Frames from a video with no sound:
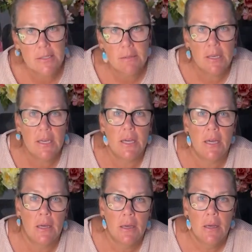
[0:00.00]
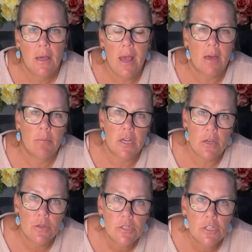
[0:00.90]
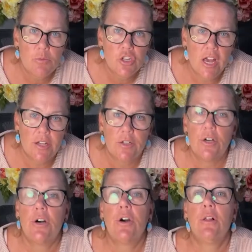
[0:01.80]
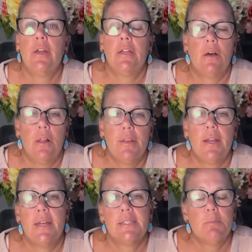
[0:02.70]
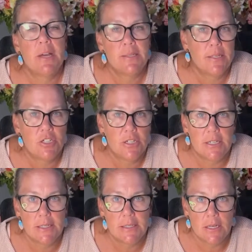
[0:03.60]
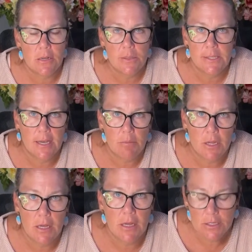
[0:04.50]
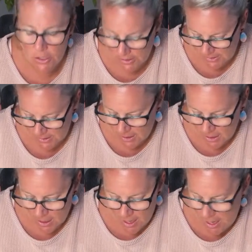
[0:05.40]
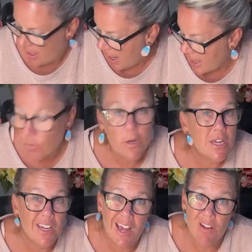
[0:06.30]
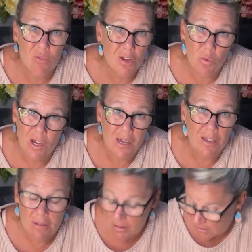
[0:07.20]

to me, and my YouTube channel, and all the nice messages that you send me. I read everyone.